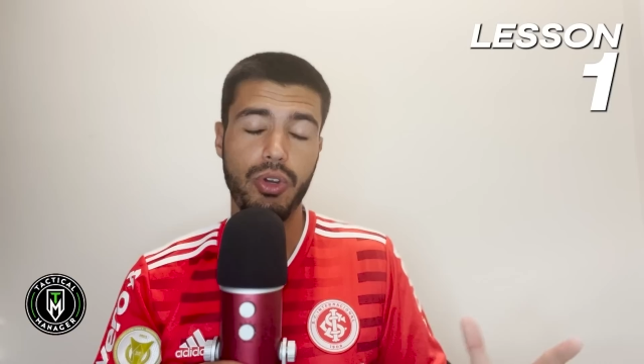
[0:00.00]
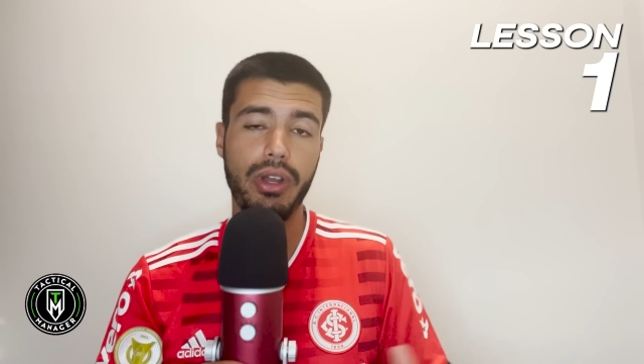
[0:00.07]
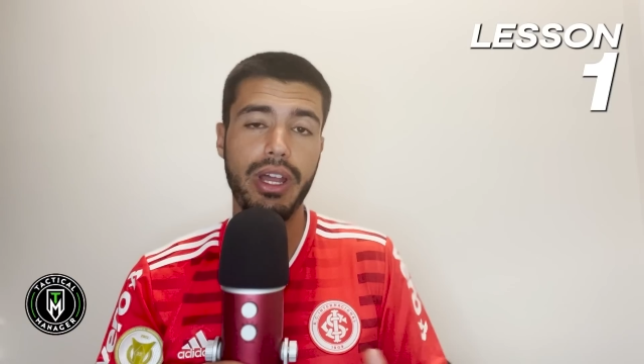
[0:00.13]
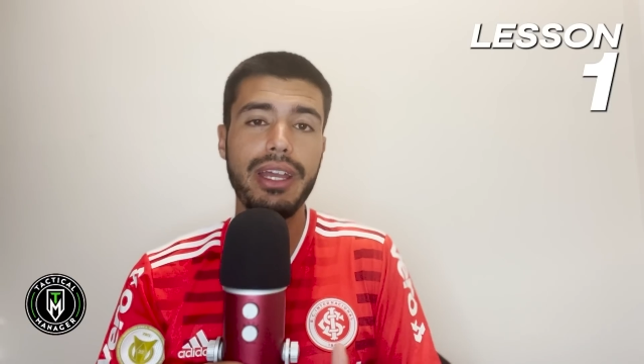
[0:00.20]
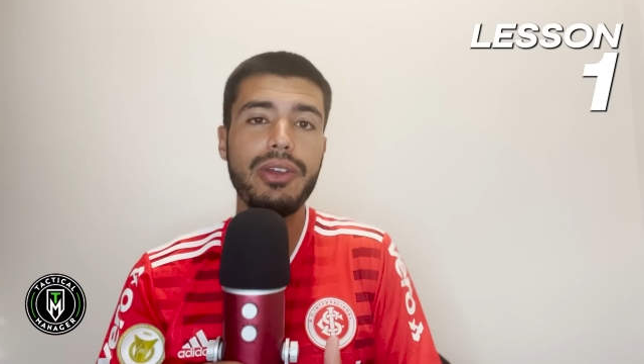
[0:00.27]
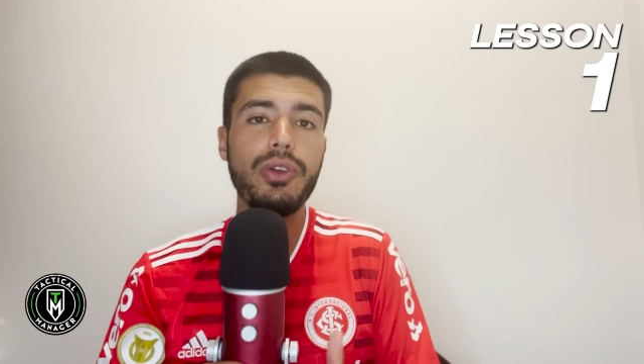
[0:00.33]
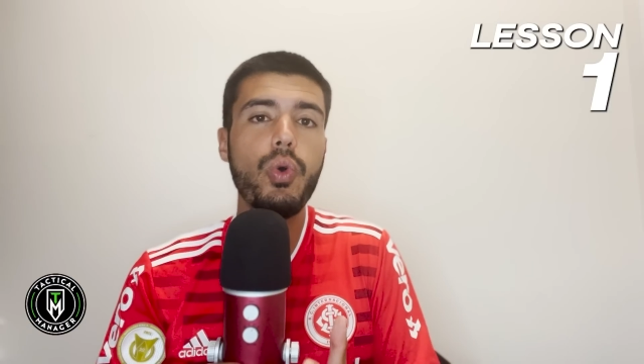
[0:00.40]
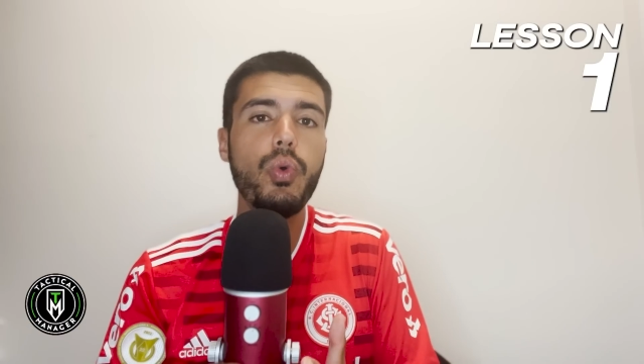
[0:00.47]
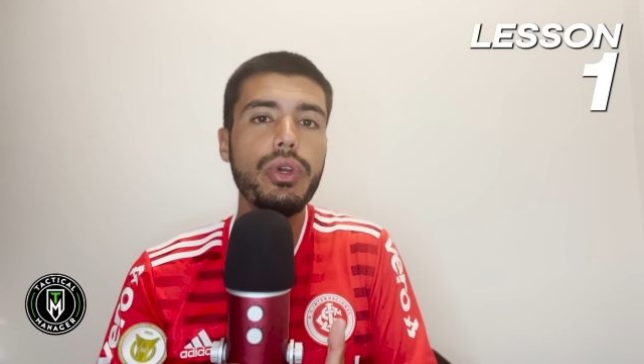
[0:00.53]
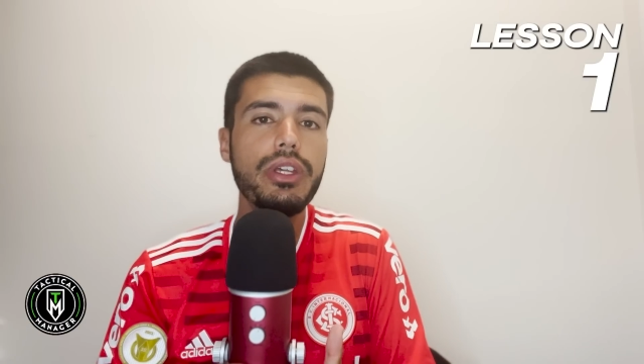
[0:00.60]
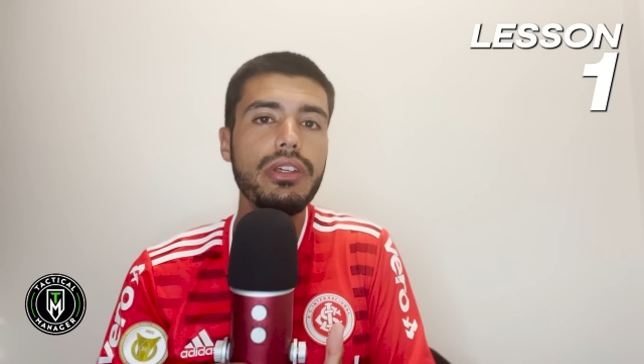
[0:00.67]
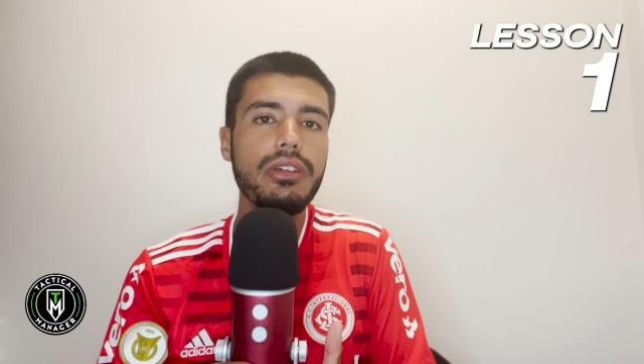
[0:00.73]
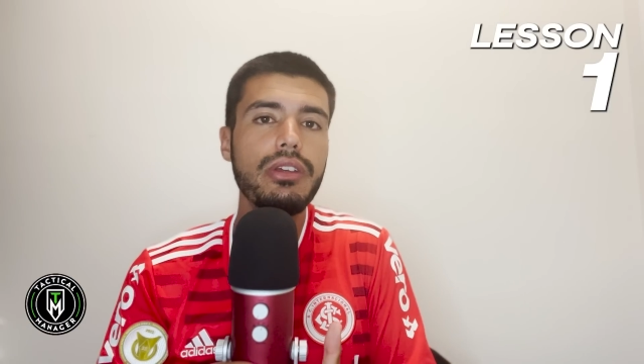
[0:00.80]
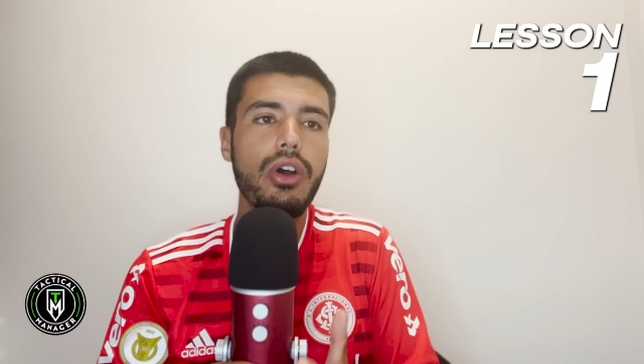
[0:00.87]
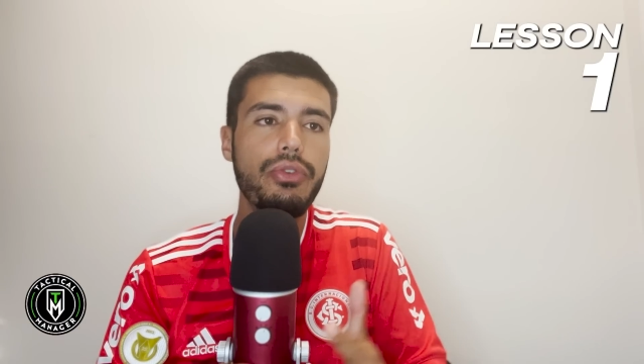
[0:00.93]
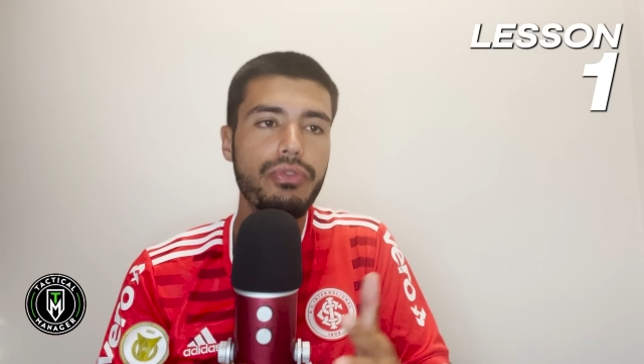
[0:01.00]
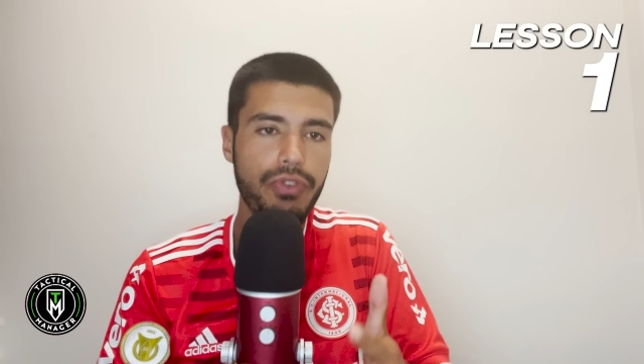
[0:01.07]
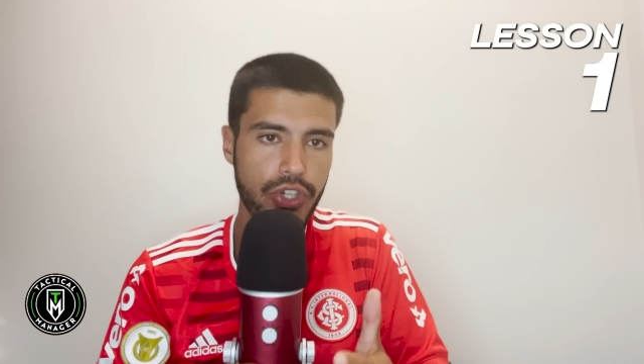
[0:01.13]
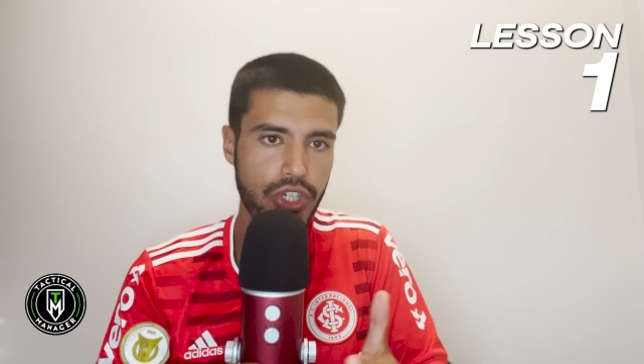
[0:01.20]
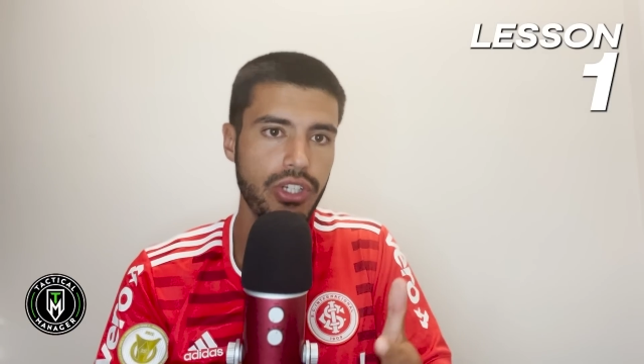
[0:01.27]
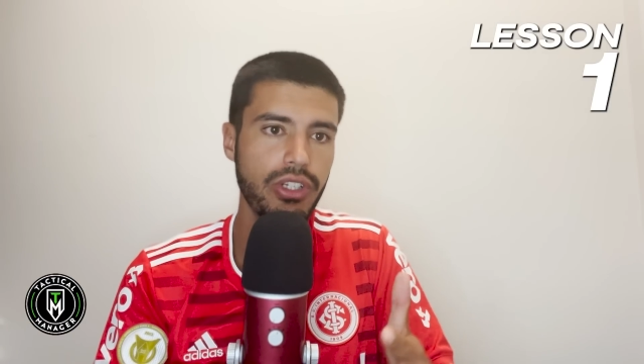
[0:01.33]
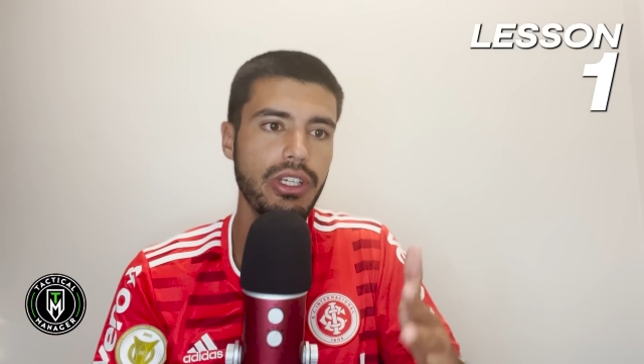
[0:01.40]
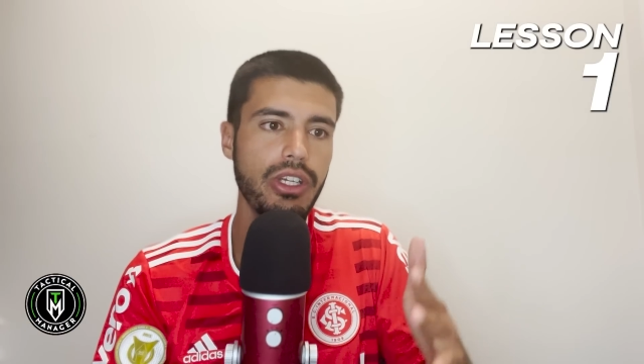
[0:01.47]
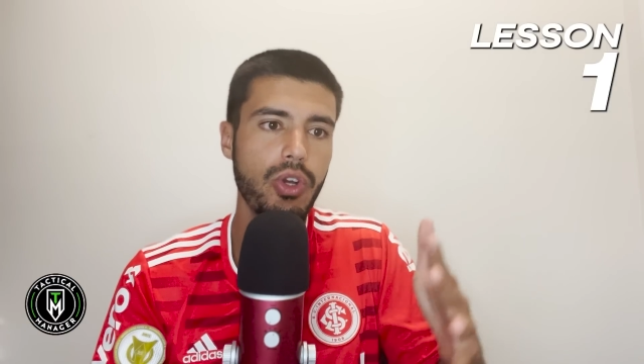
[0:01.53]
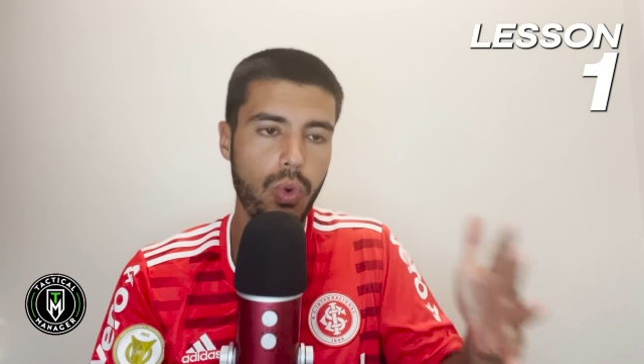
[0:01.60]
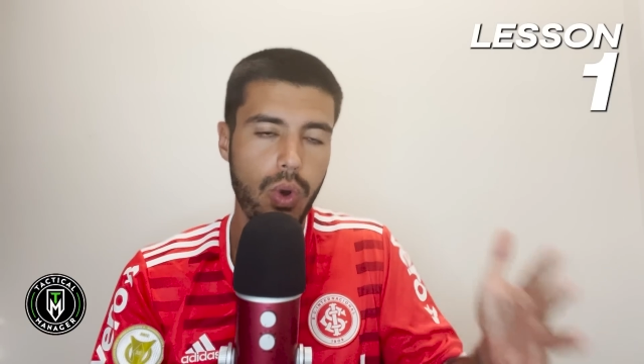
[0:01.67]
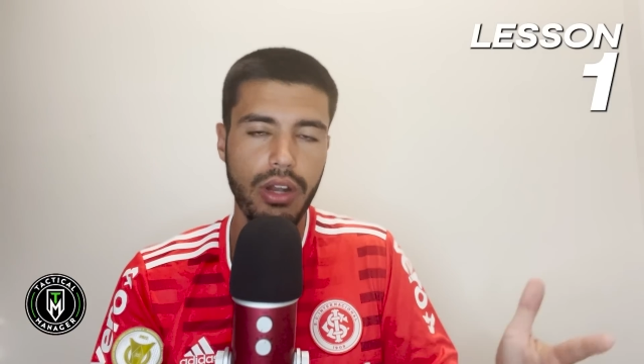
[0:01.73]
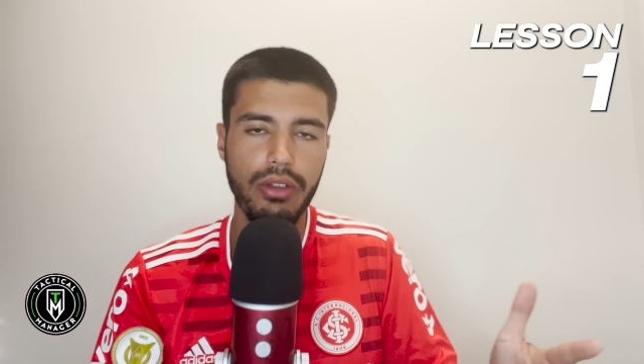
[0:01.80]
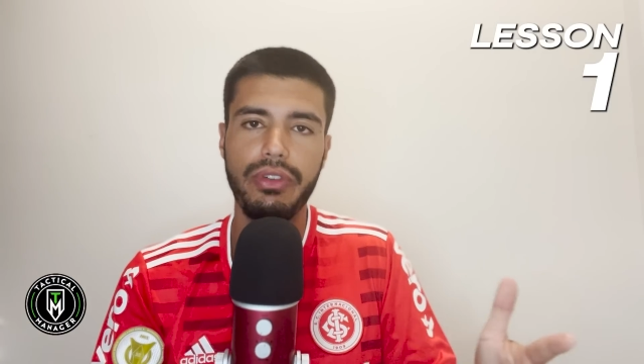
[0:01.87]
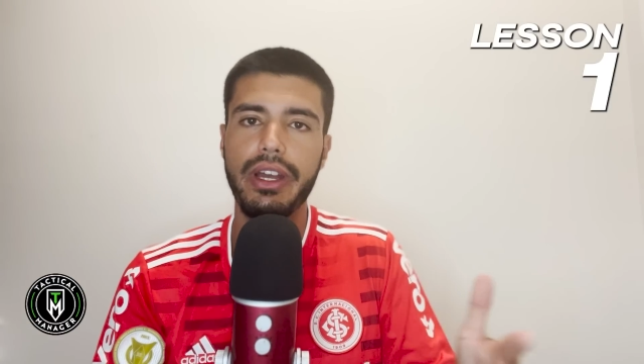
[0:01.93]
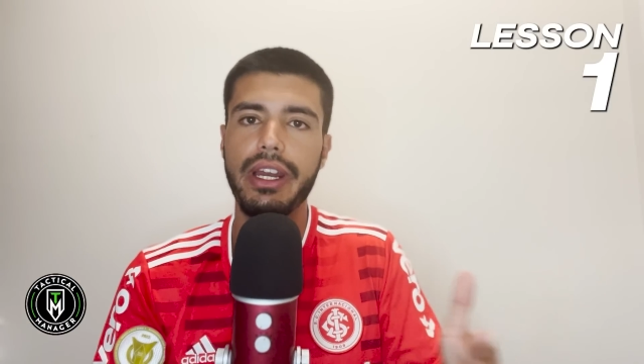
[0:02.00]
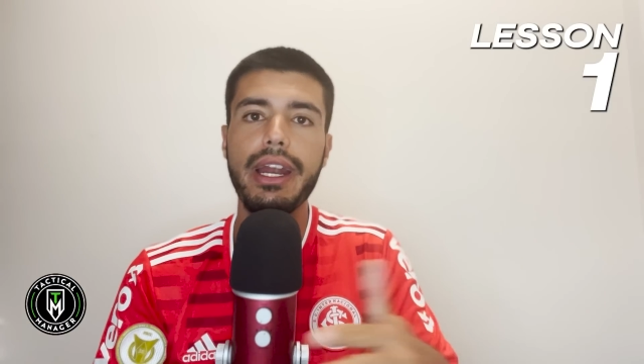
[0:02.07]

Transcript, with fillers: Okay, we officially qualified,